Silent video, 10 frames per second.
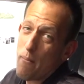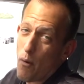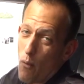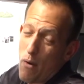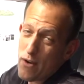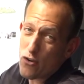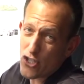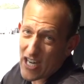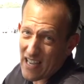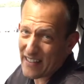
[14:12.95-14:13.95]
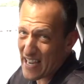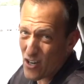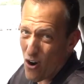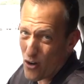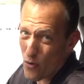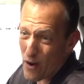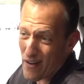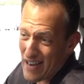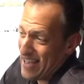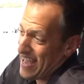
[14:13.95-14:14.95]
but why don't we go check out that cargo
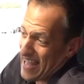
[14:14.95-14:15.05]
area